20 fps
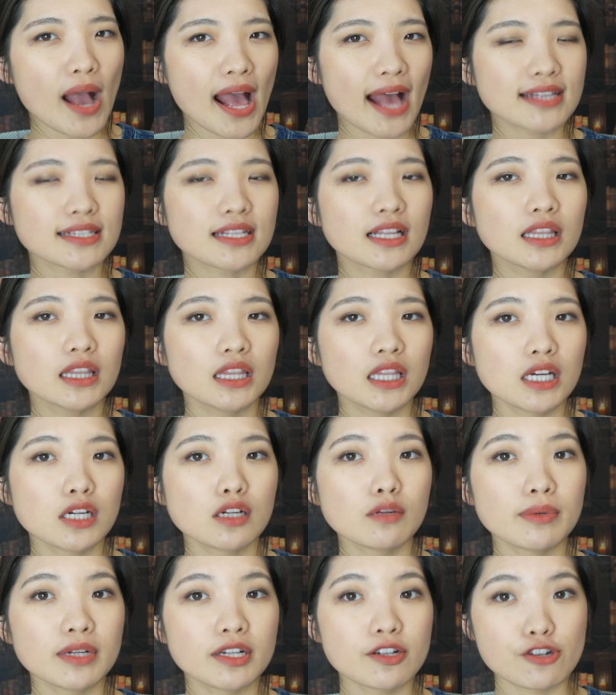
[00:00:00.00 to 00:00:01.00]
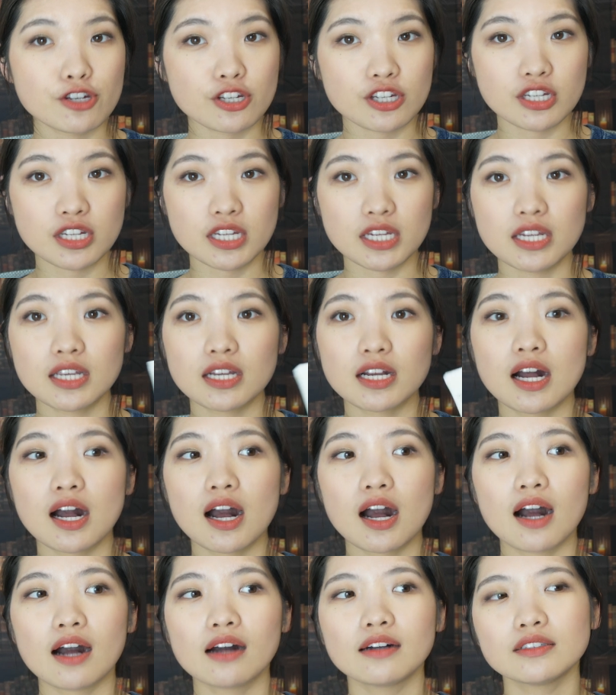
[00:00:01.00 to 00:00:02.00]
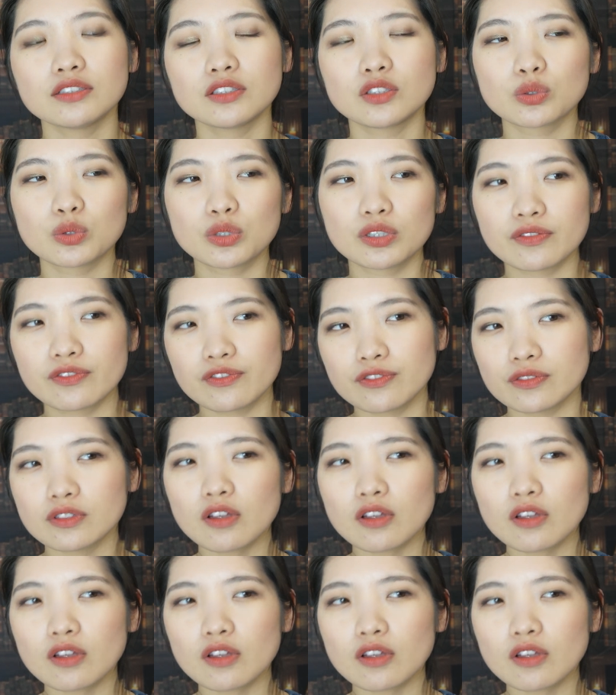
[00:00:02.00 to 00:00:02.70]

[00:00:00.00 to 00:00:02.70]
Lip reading: has a little bit of sheer, sort of,